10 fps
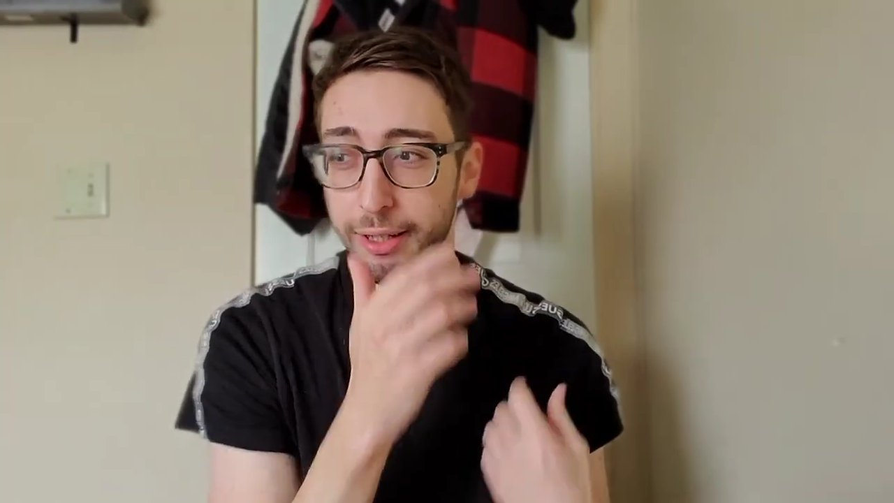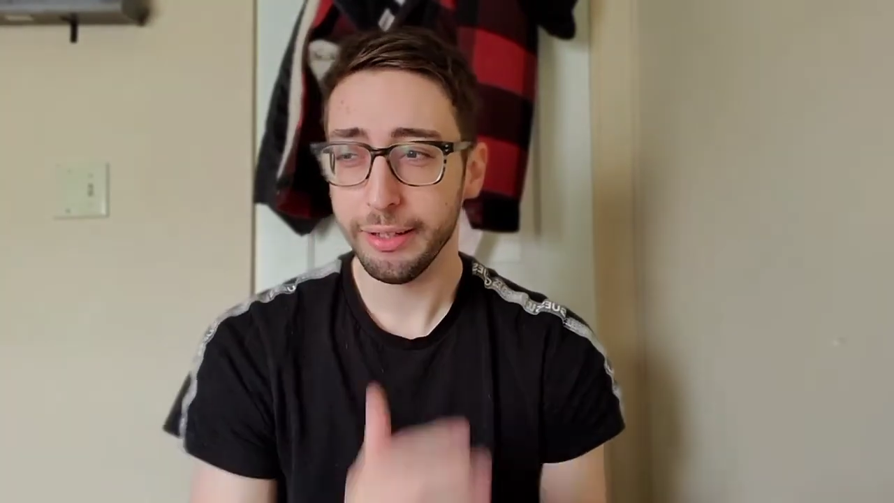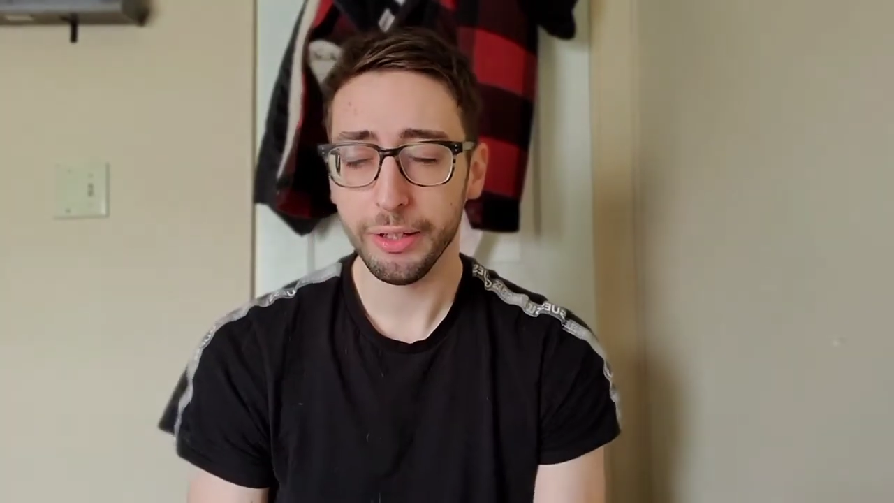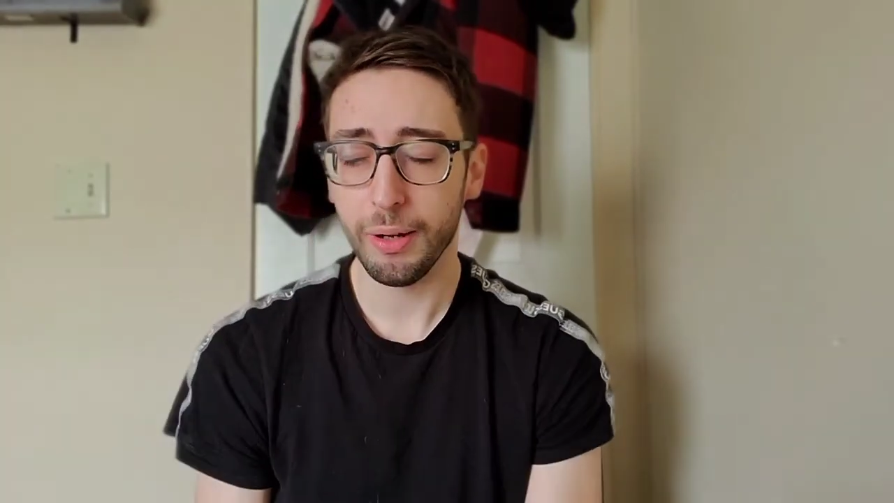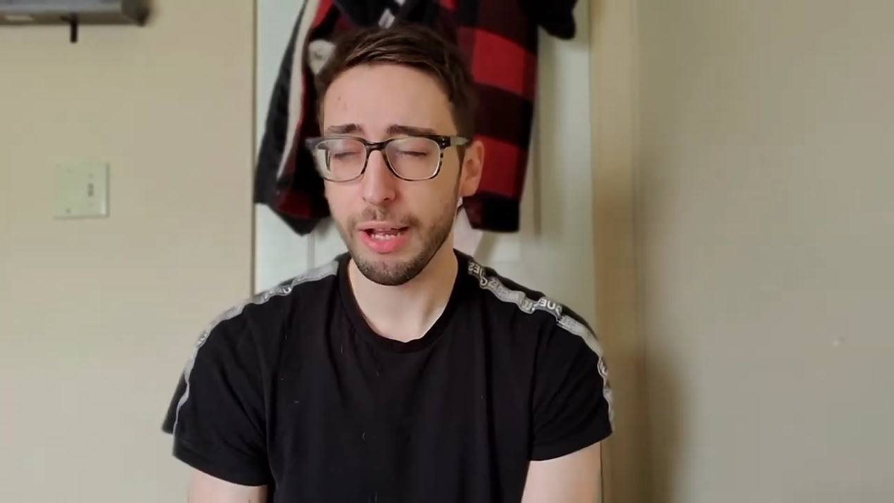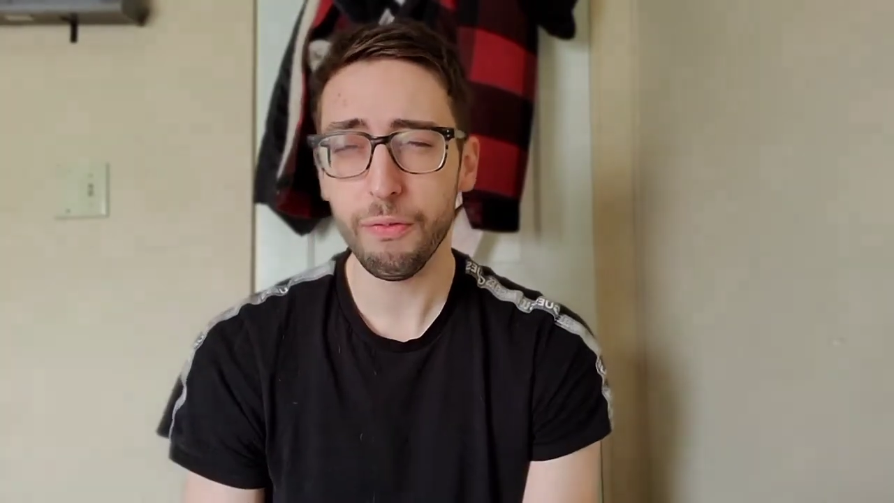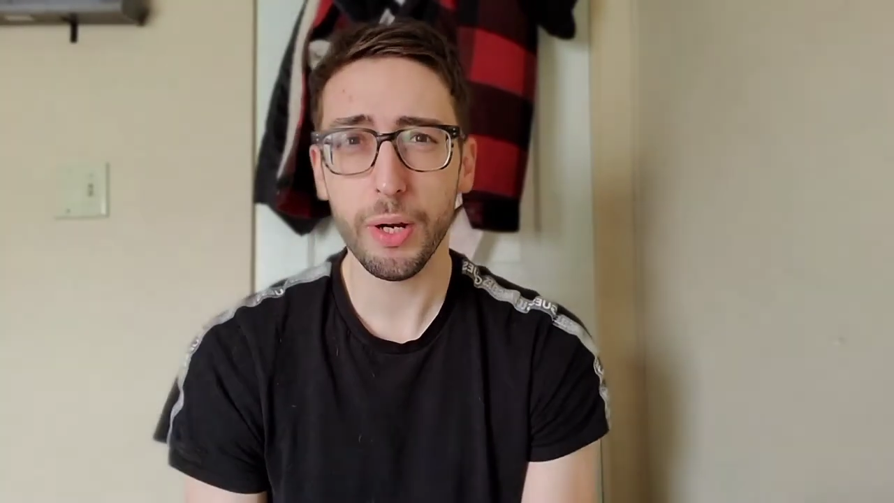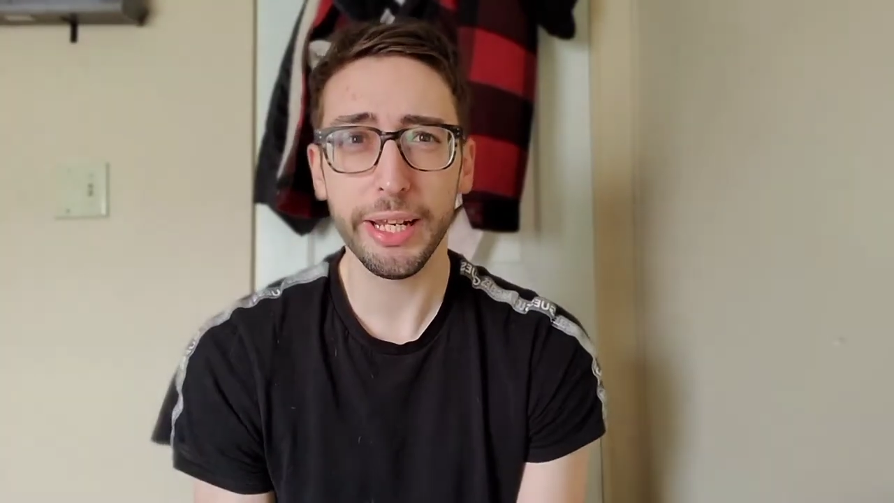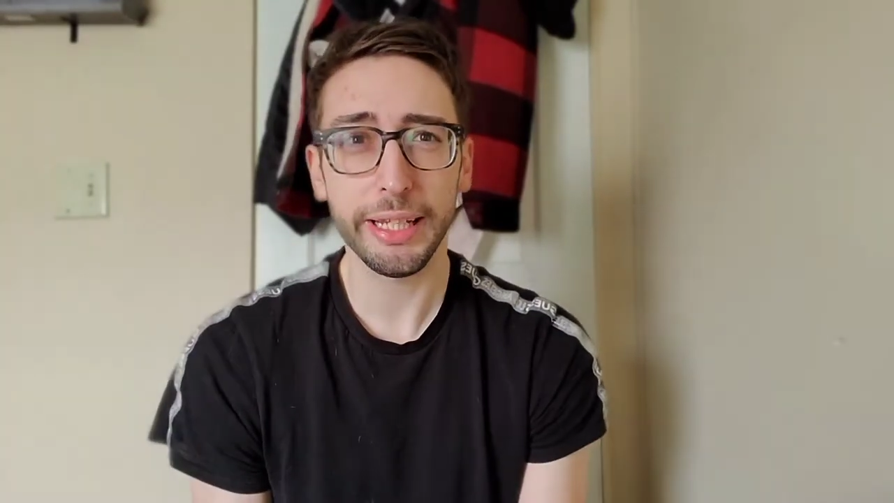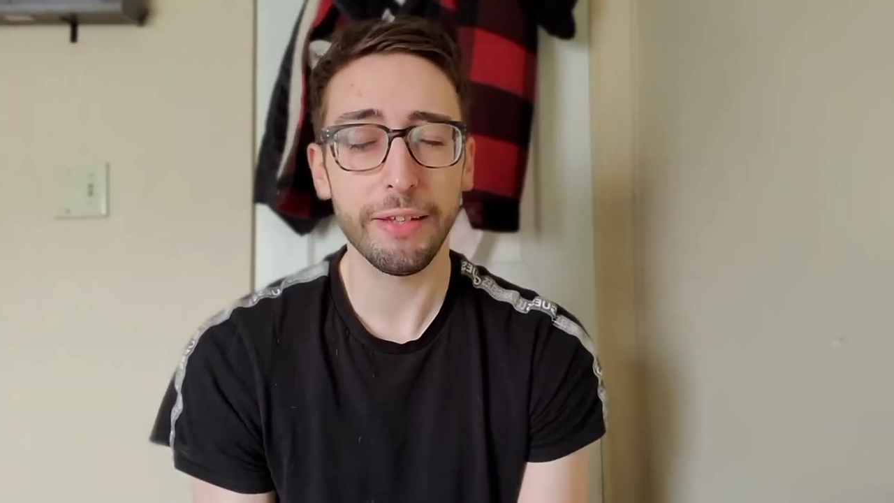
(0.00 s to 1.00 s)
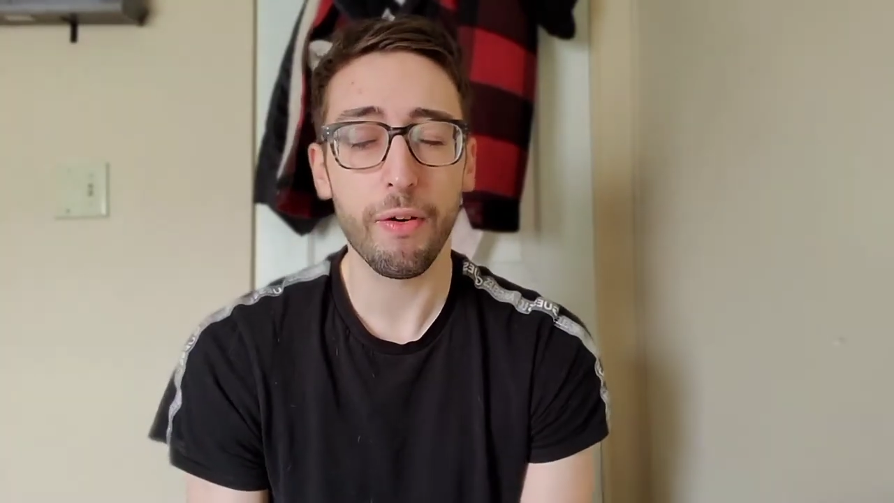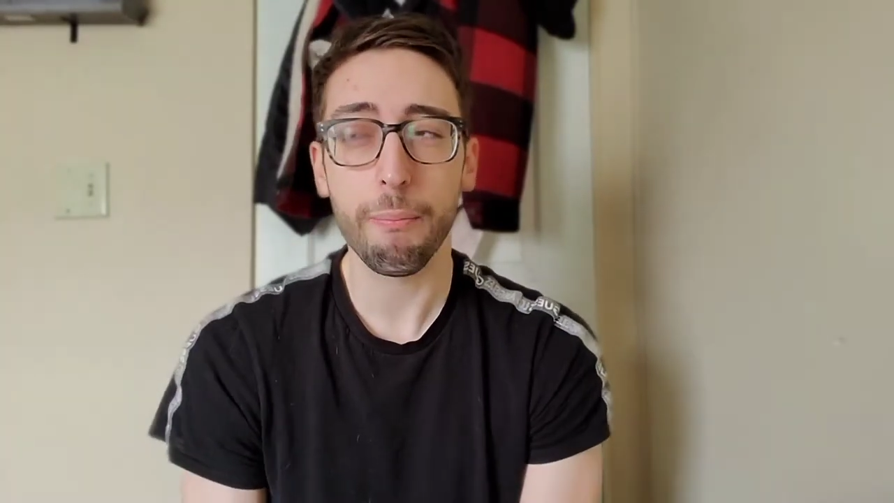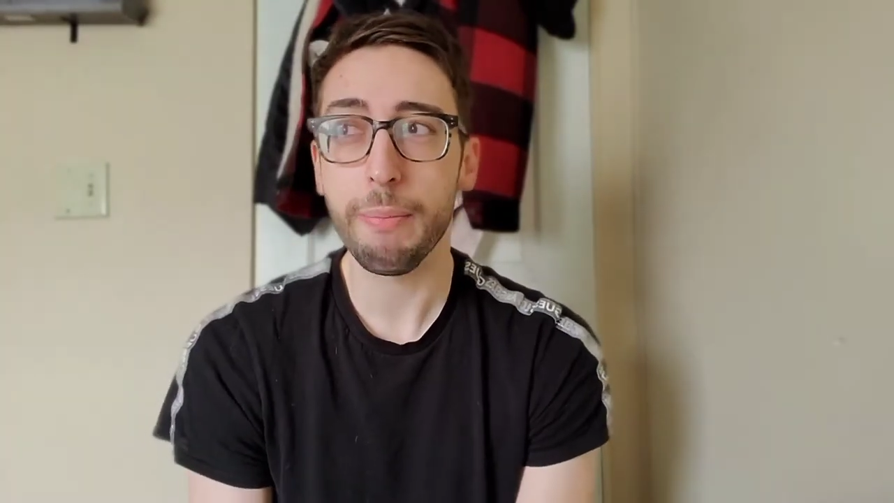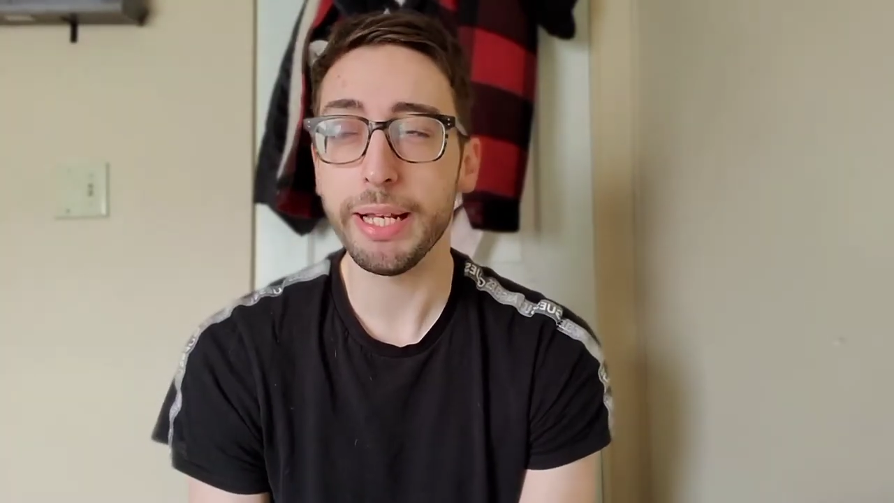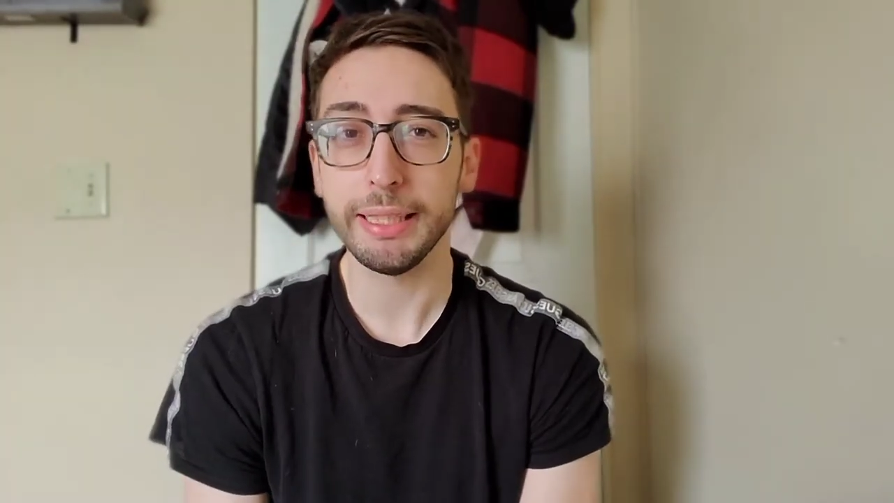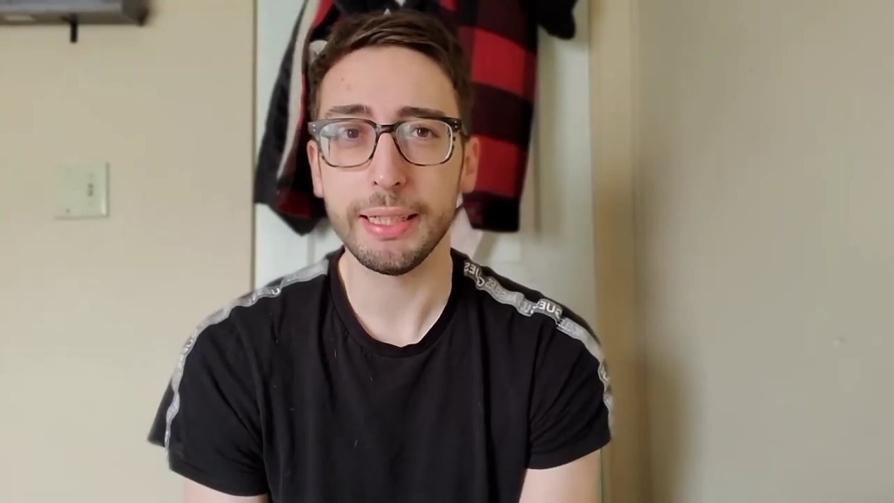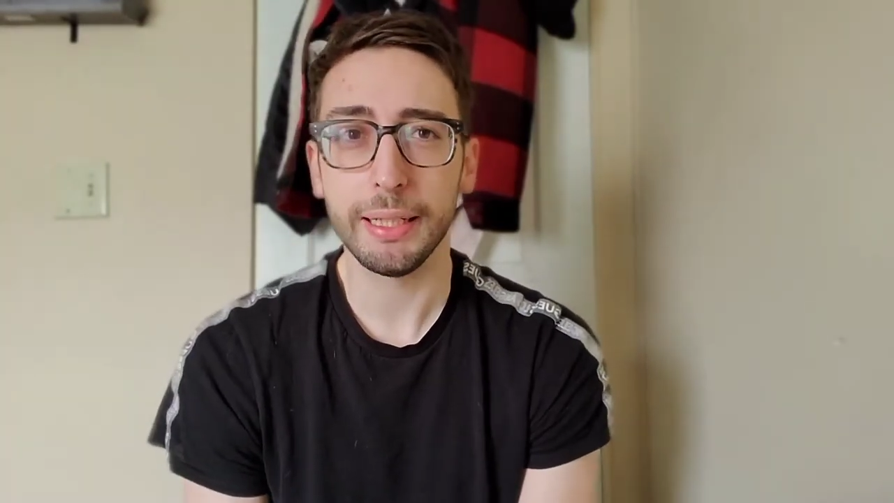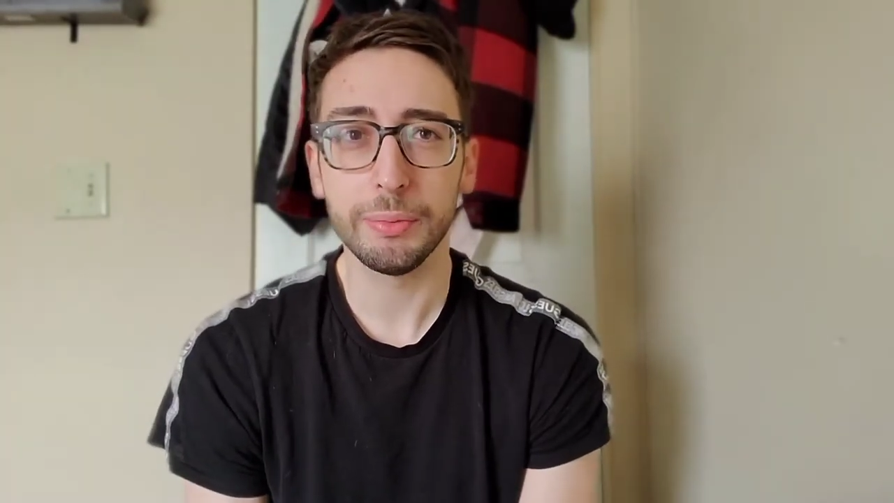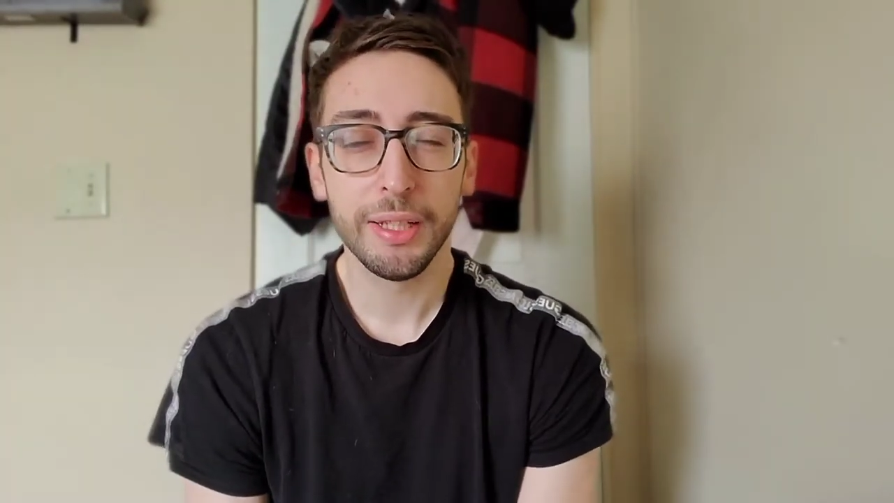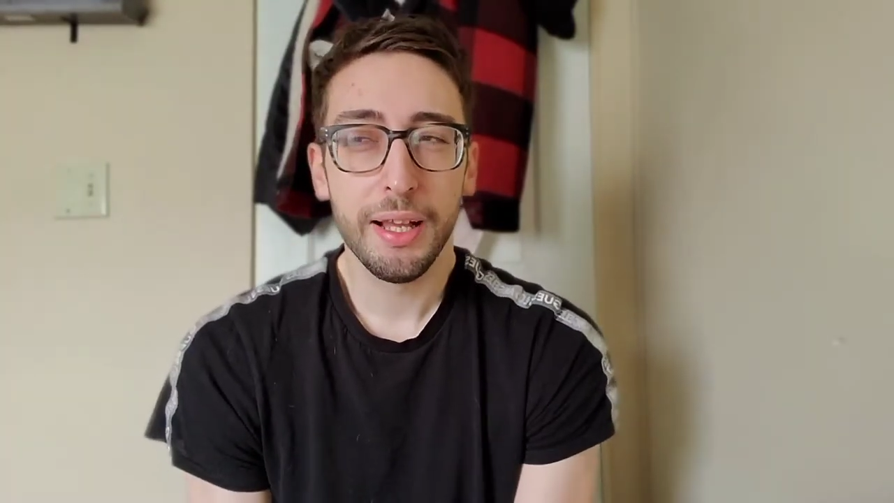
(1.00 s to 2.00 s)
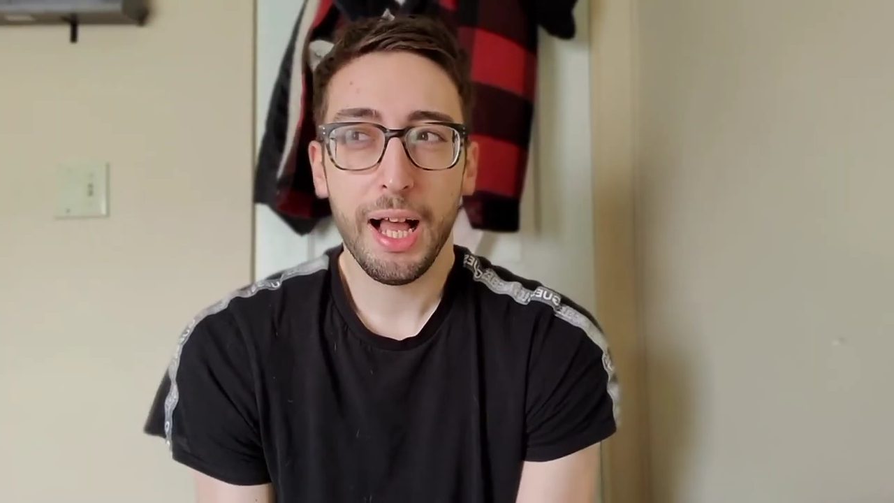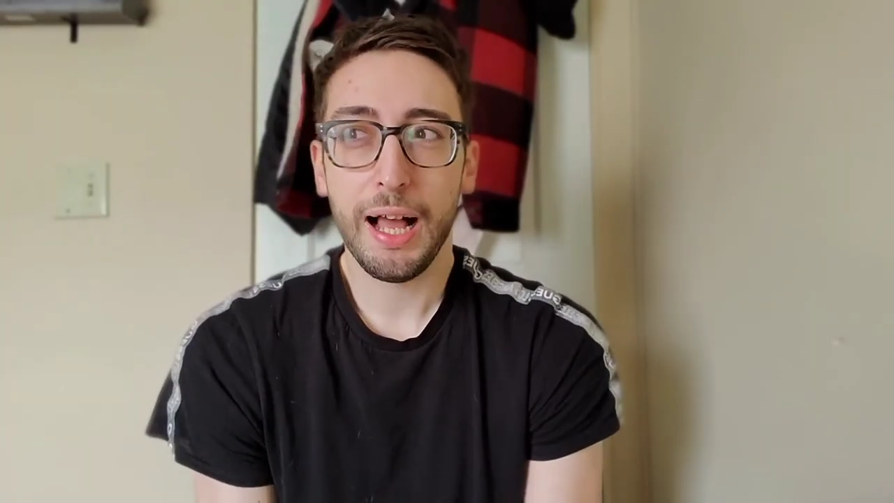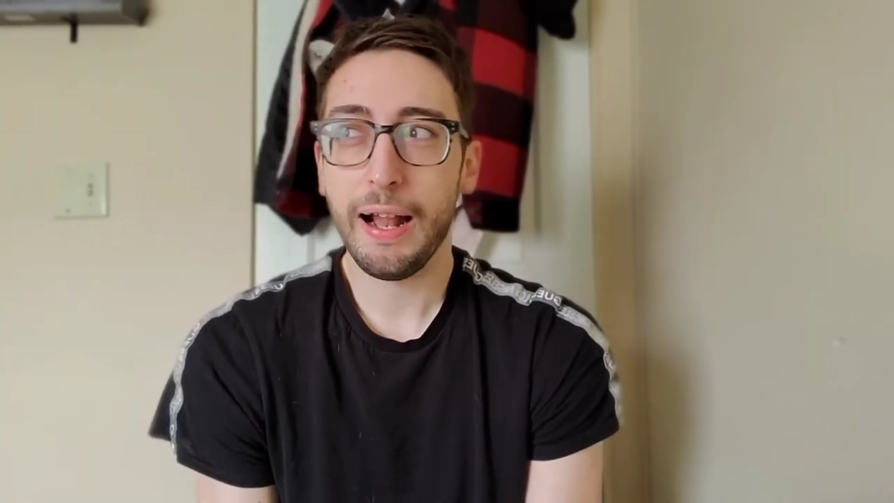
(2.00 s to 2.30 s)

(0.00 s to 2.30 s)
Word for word: you know i've wanted to give up many times i,